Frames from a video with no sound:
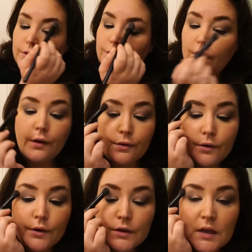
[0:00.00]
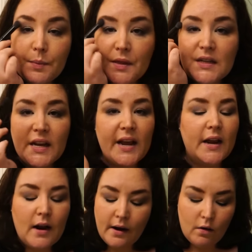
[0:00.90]
just go through tip of the
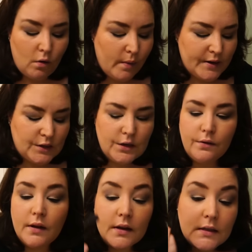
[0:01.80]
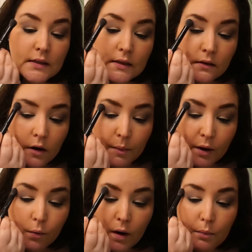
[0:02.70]
day. I always do this no
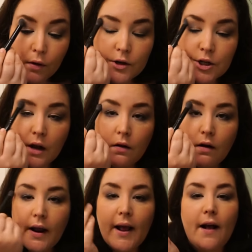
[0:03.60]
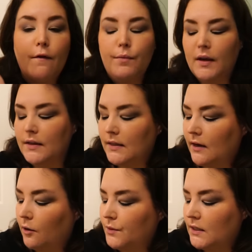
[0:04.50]
matter what blush color I have because it
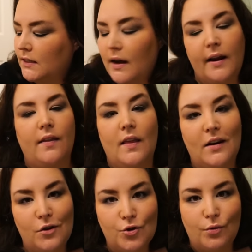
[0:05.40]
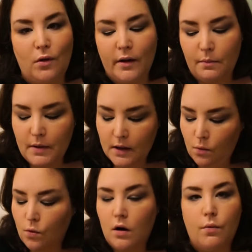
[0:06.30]
helps to tie in that neutral look and make
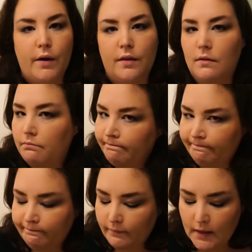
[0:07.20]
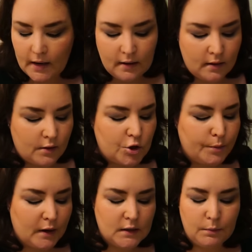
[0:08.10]
it work with anything that
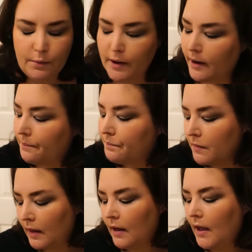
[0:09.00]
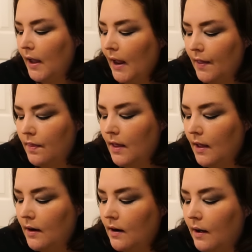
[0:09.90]
you're possibly wearing. And
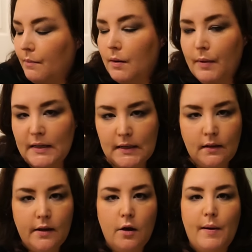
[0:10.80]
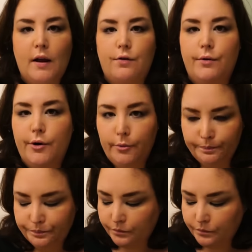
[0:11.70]
then I'm gonna basically go back through